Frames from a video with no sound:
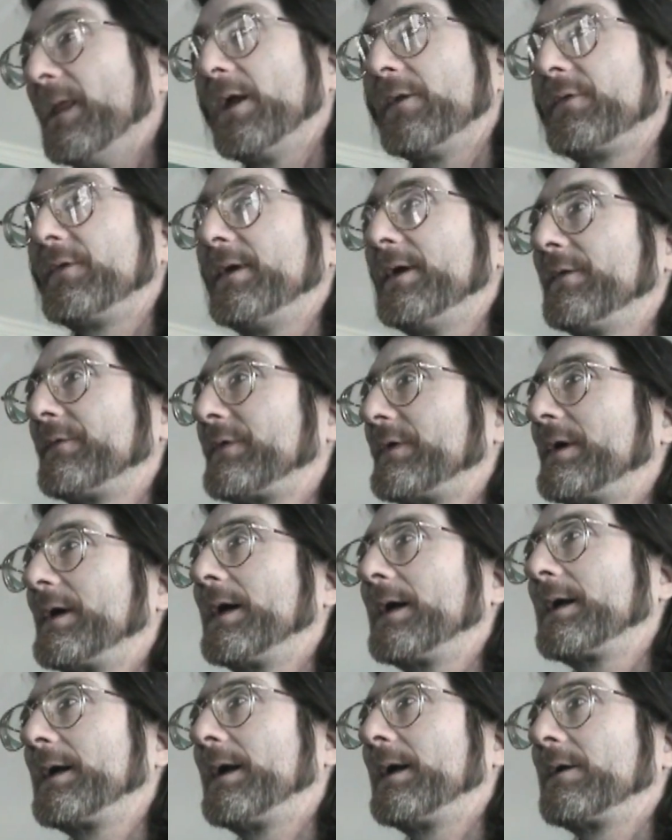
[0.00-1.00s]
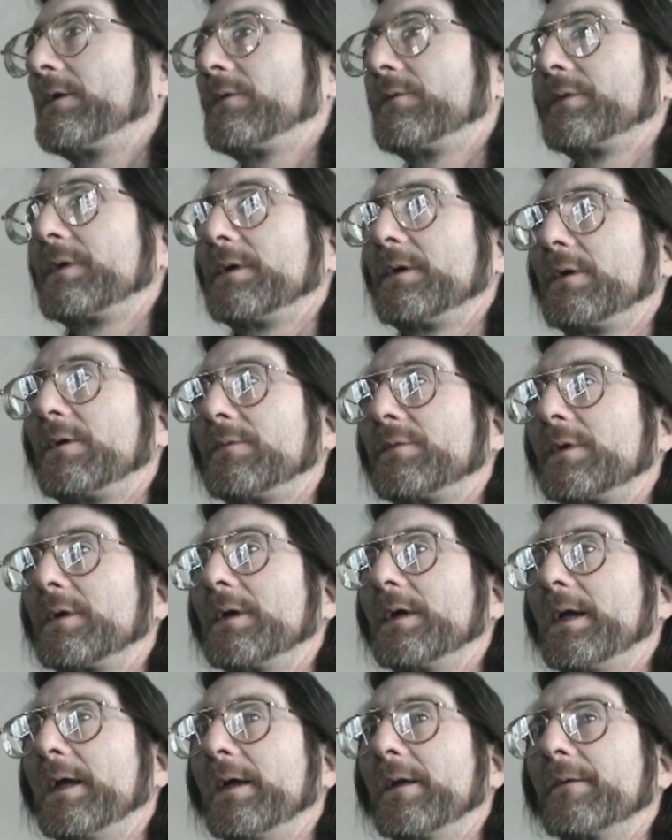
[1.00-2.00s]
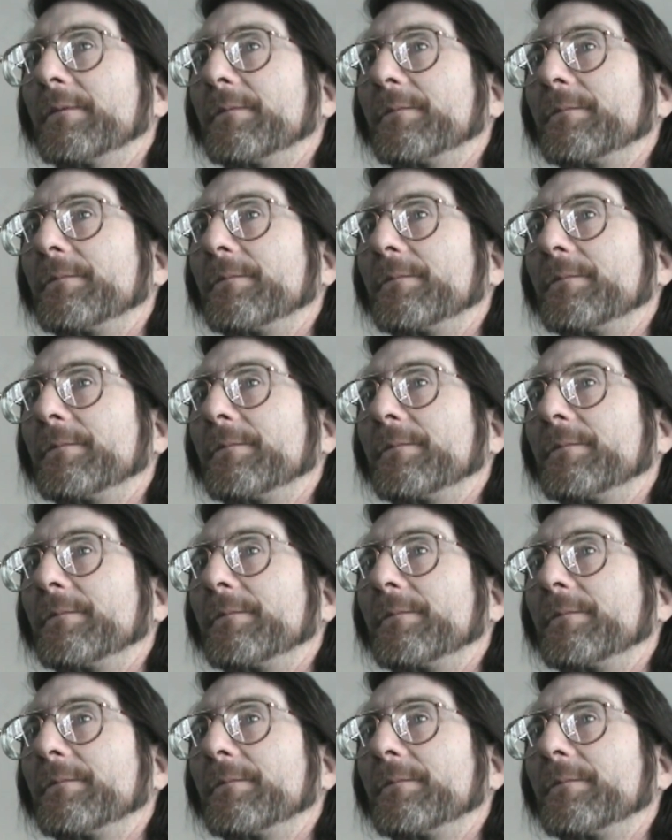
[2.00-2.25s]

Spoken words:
that's the answer I got over and over again.